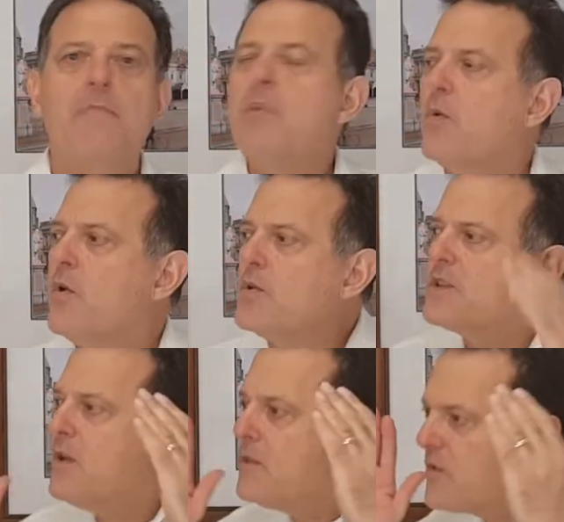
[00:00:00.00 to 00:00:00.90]
But we
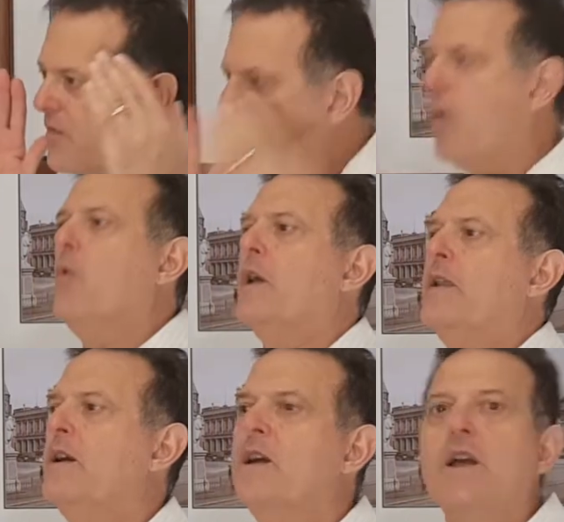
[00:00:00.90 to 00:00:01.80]
also look forward
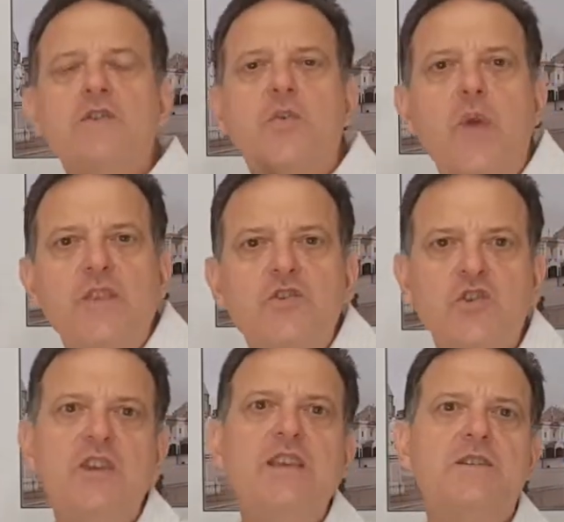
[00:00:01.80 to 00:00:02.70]
to when
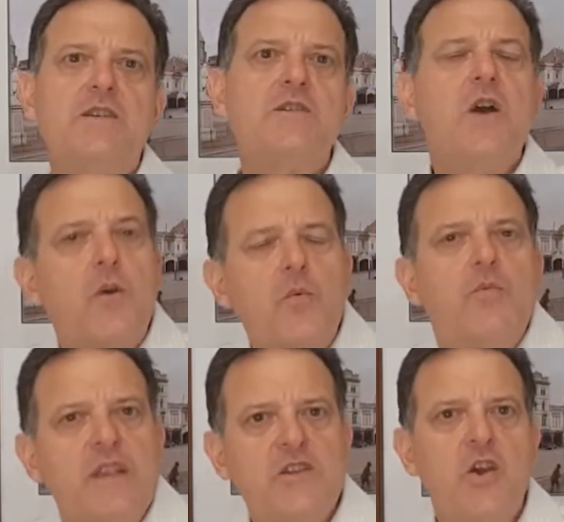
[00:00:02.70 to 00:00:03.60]
Jesus will
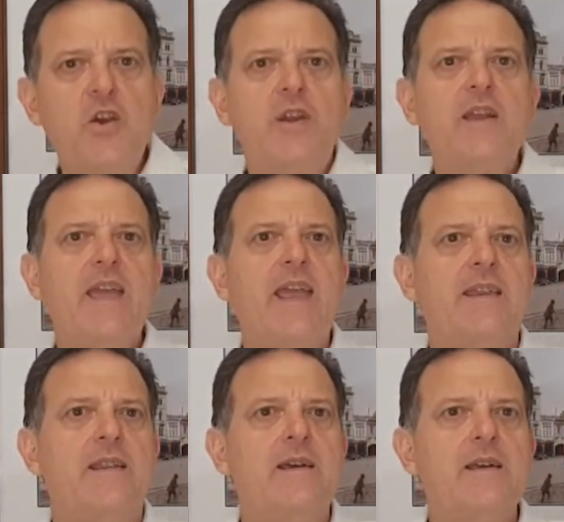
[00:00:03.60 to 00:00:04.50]
return
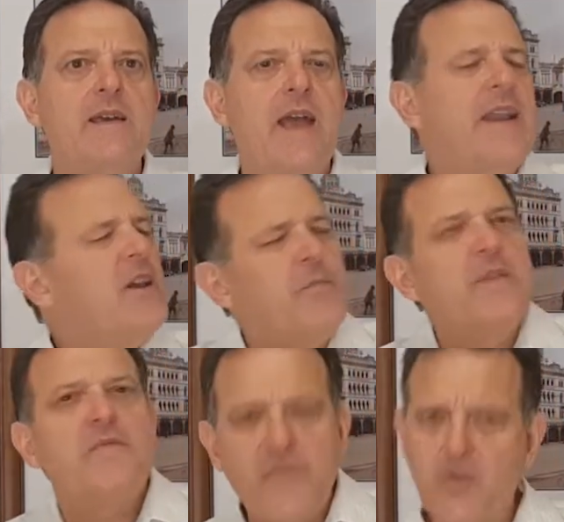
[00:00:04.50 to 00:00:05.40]
again and he'll
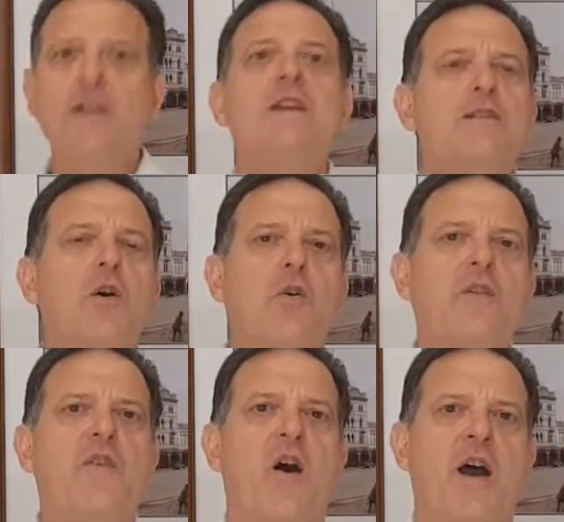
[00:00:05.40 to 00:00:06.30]
be fully
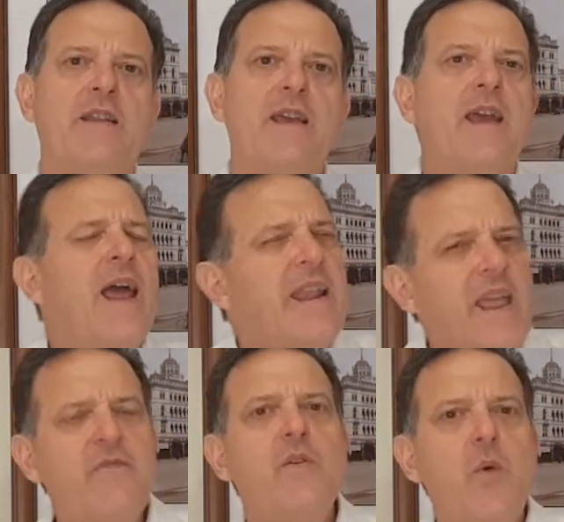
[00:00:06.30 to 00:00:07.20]
glorified and
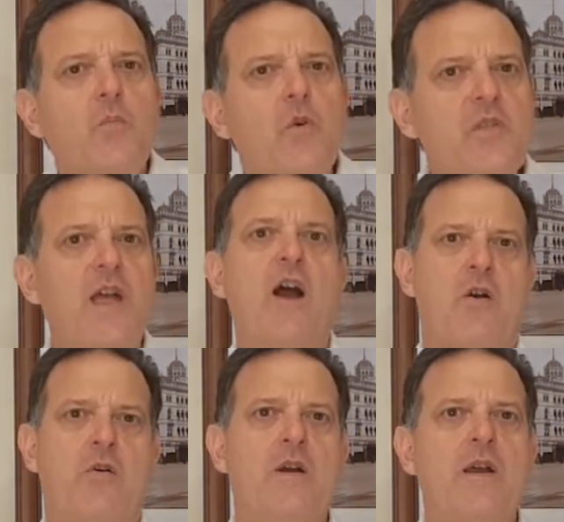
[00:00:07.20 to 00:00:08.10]
everyone will
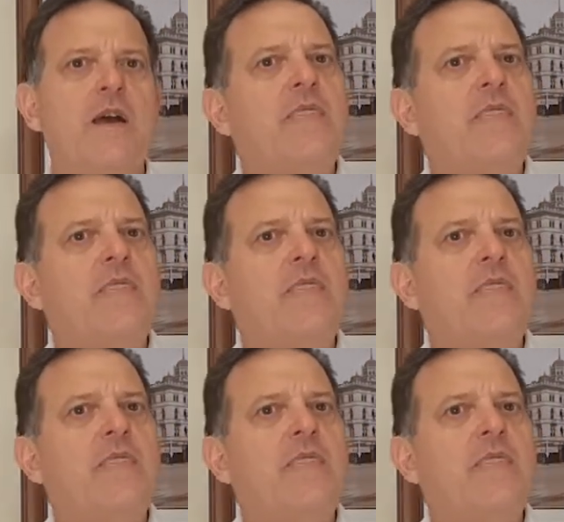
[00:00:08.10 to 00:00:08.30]
know